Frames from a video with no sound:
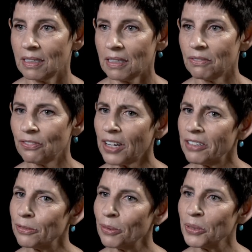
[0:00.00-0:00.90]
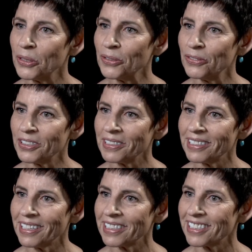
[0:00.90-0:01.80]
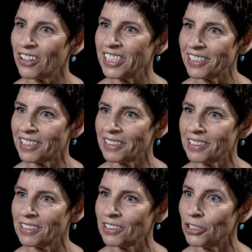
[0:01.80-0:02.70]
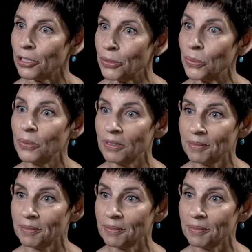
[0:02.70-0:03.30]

And very removed and exciting and new.